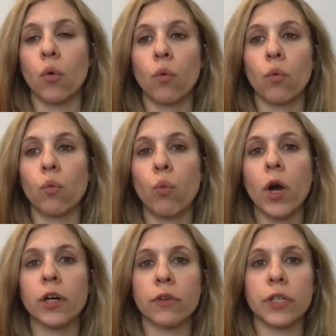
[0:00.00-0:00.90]

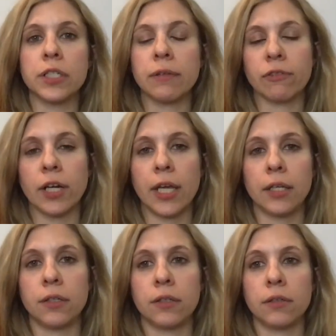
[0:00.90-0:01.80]
what are the
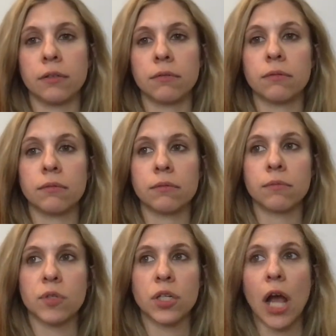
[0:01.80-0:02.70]
different
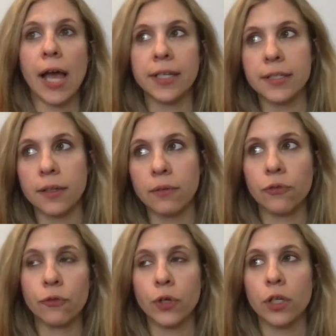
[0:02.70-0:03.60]
kinds of
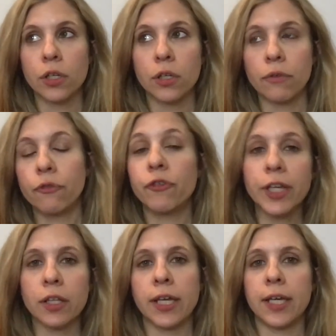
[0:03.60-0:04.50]

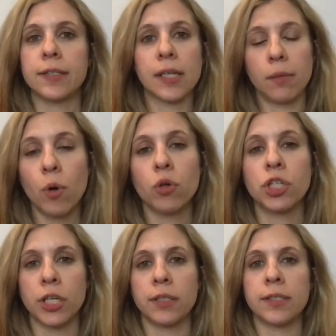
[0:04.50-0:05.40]
feelings and
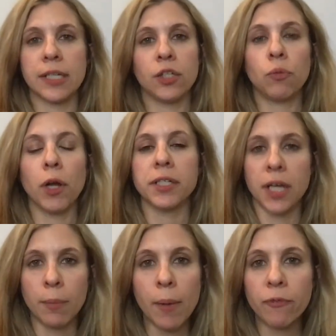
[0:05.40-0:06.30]
emotions that you want to
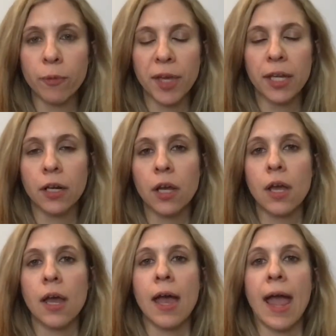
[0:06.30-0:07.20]
come up from it,
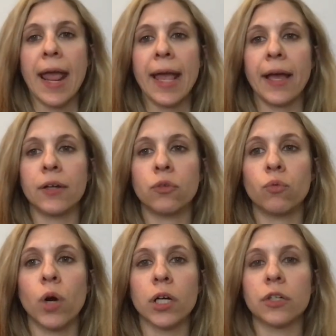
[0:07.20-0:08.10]
and
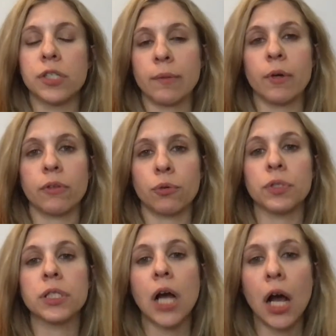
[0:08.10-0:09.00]
what are some of those
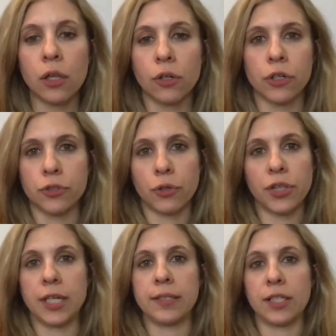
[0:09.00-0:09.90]
colors or
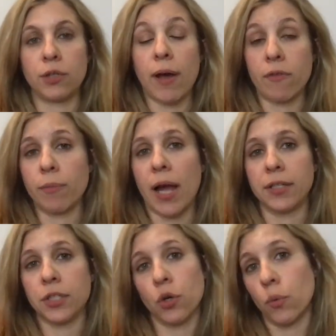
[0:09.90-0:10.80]
things that you have in mind
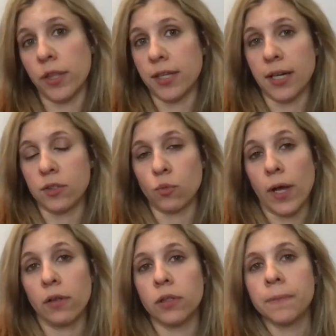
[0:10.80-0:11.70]
to go with it as
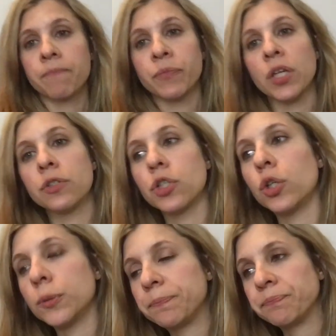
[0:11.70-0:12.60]
well. So